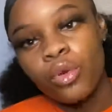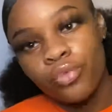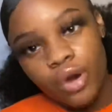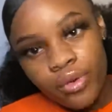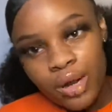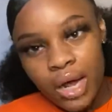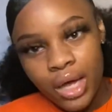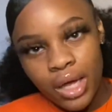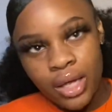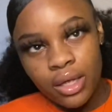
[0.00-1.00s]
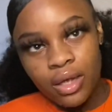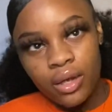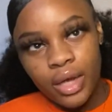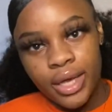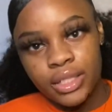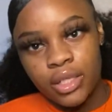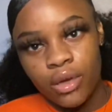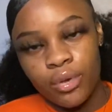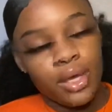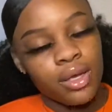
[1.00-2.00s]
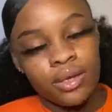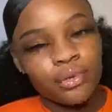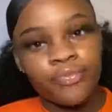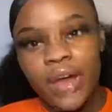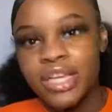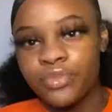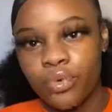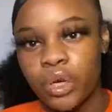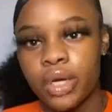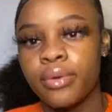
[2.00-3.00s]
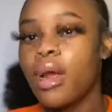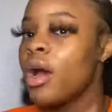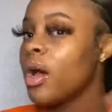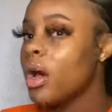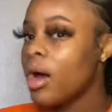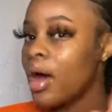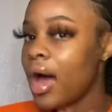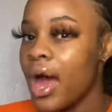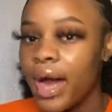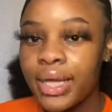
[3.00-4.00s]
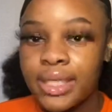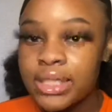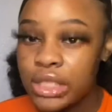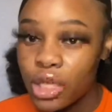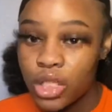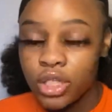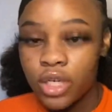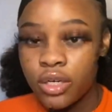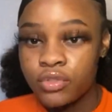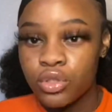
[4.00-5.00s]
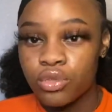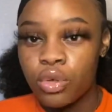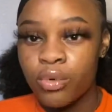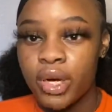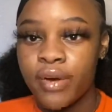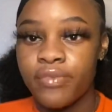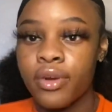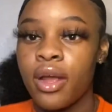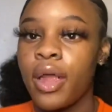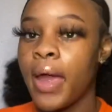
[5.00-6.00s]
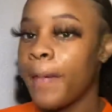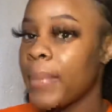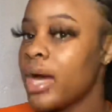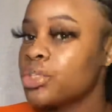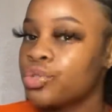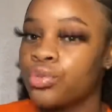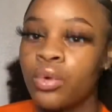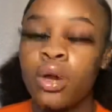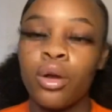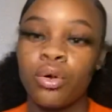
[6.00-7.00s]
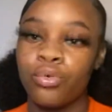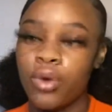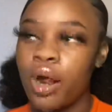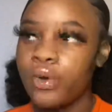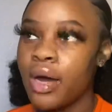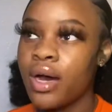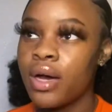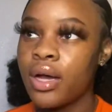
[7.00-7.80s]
Rara, okay, so fast forward, I get sent to alternative school or whatever, and mind you, Rara